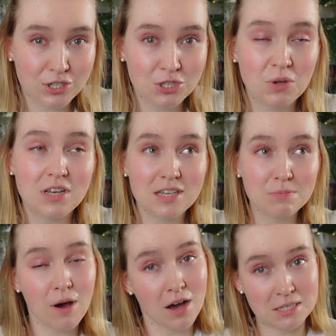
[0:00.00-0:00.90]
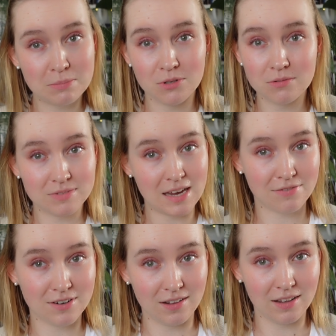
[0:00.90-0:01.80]
So it is possible,
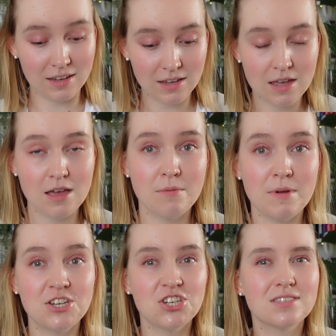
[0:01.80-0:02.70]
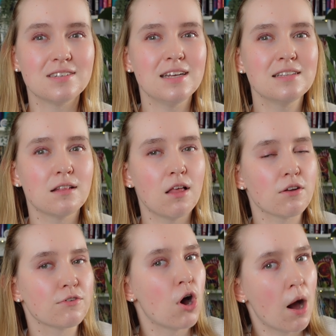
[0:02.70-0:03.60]
definitely. It just needs a lot
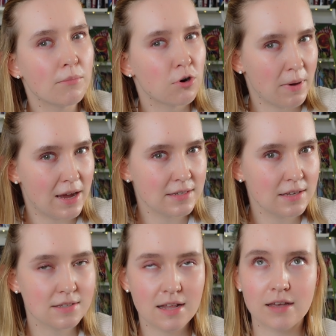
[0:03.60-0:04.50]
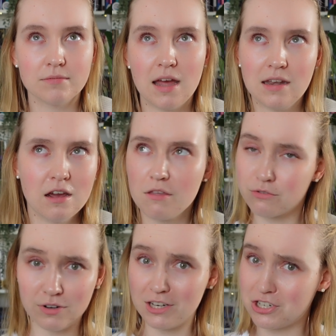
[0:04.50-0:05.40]
of compromises, like any
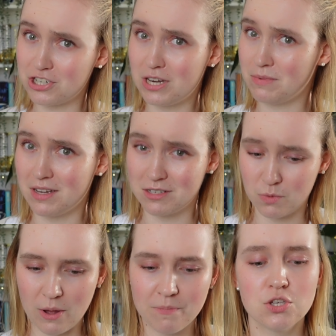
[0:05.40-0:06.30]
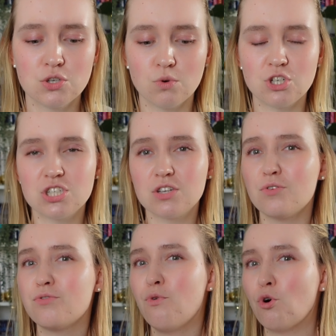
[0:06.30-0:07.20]
other relationship does as well. So
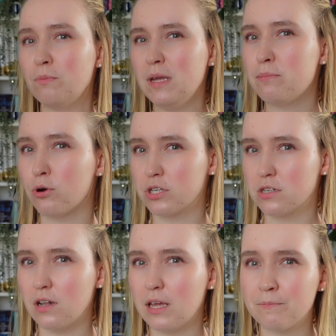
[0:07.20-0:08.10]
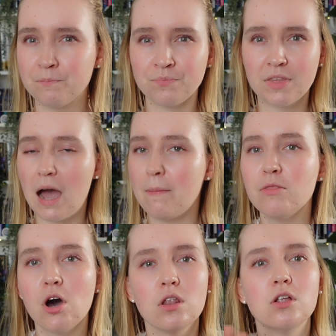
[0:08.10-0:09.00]
just for me personally, I'm
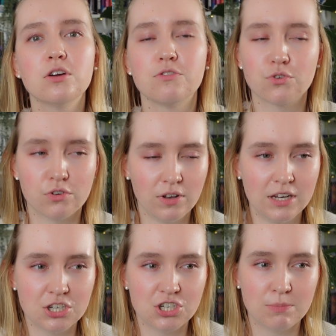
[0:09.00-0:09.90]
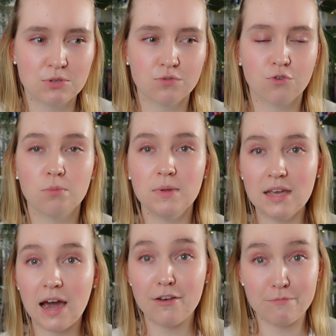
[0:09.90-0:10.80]
not looking for a relationship. So for
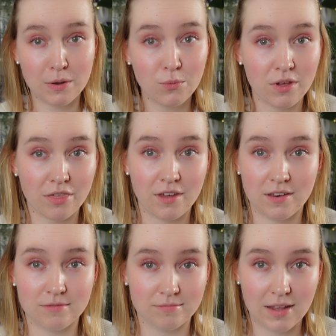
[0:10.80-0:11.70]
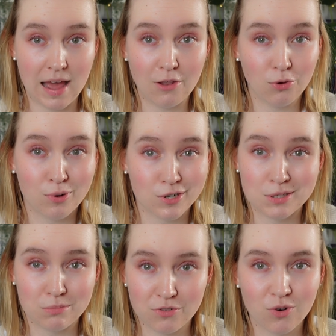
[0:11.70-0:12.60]
me, I've been with an allo
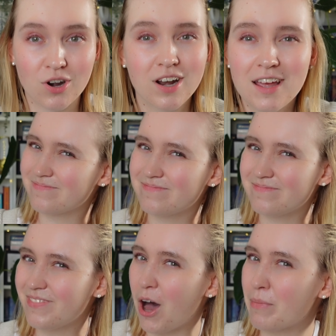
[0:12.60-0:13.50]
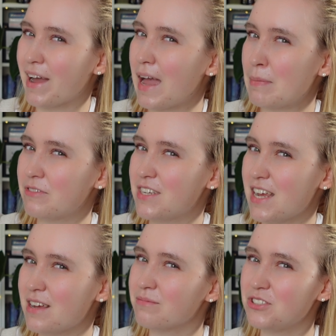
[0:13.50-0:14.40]
person before. Not my cup of
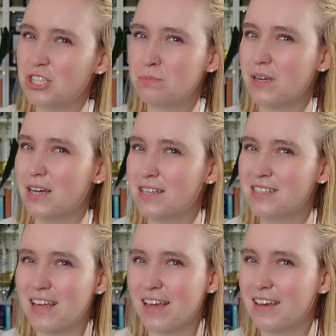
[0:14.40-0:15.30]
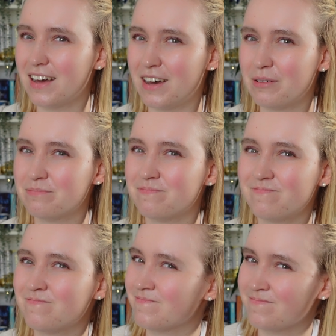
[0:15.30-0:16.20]
tea, just because like,
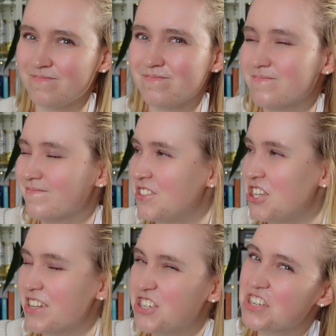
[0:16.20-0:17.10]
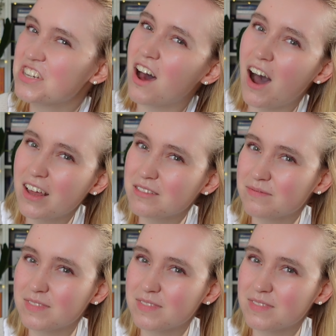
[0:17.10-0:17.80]
it's just not.